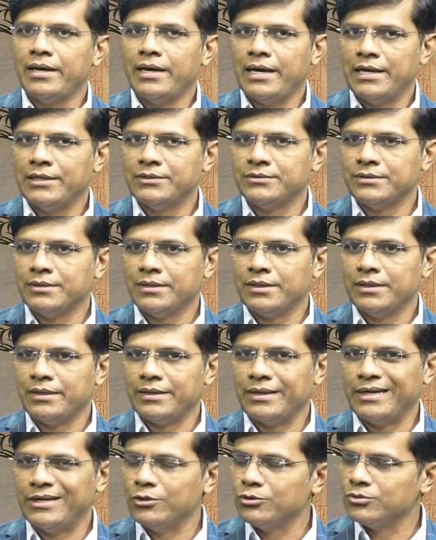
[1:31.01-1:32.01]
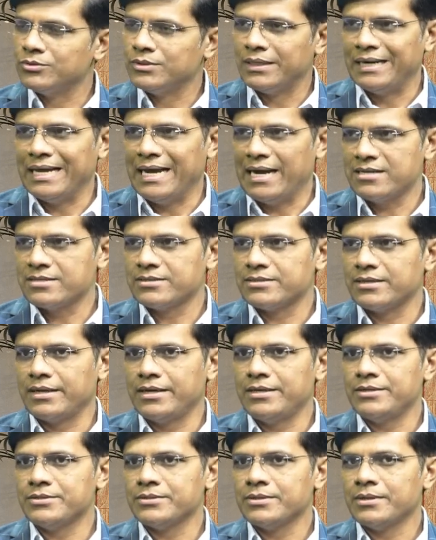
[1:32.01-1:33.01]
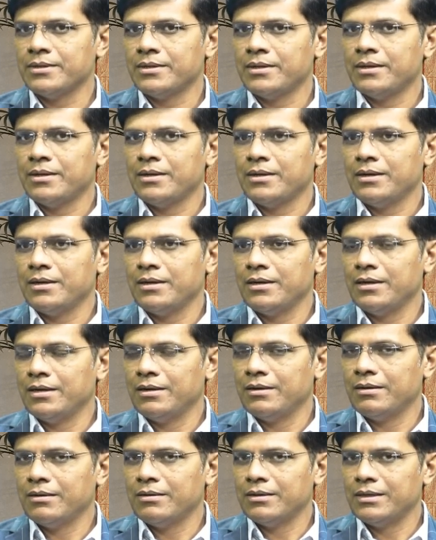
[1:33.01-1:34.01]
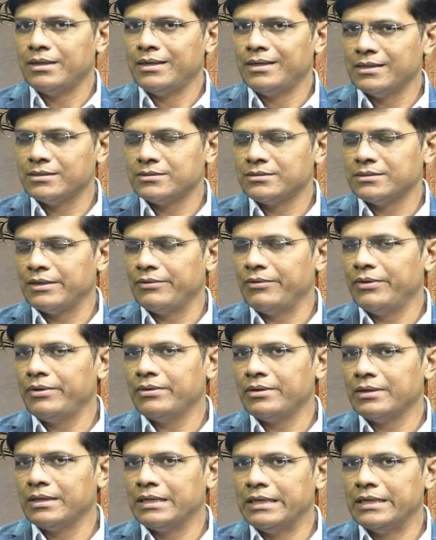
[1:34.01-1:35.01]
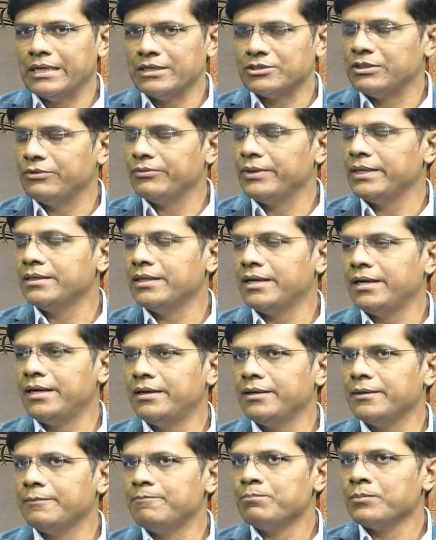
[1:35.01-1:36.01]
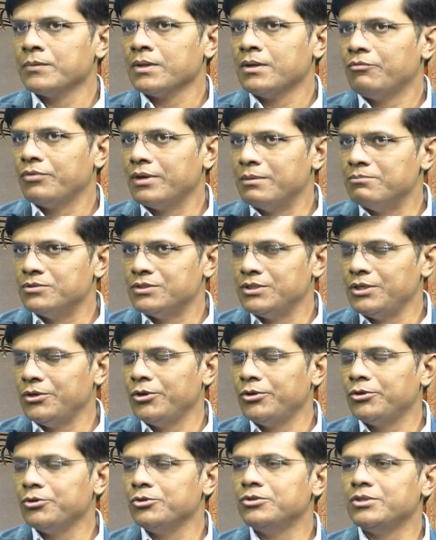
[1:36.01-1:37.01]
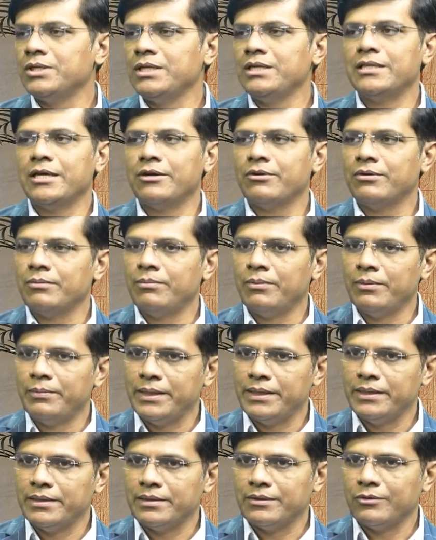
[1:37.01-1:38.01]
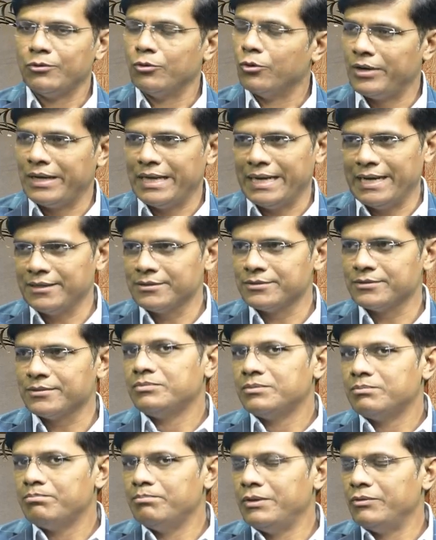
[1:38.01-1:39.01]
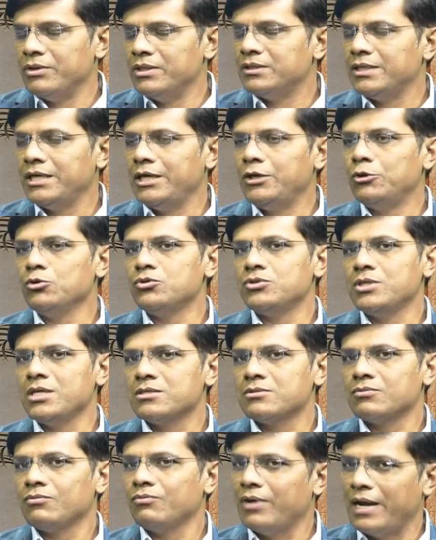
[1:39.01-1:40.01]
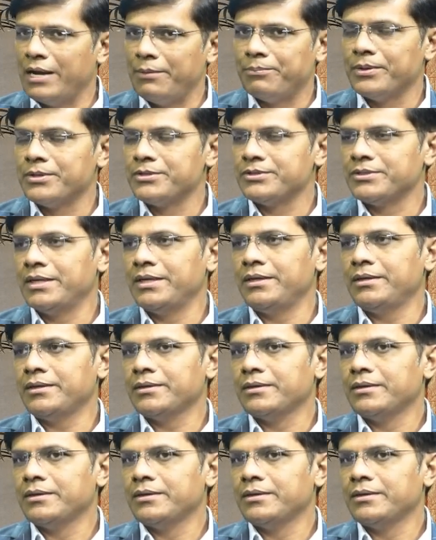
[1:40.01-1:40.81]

has reduced the tax rates. It has given that from 0 to 3 there will be no tax. Between 3 to 6, 5%,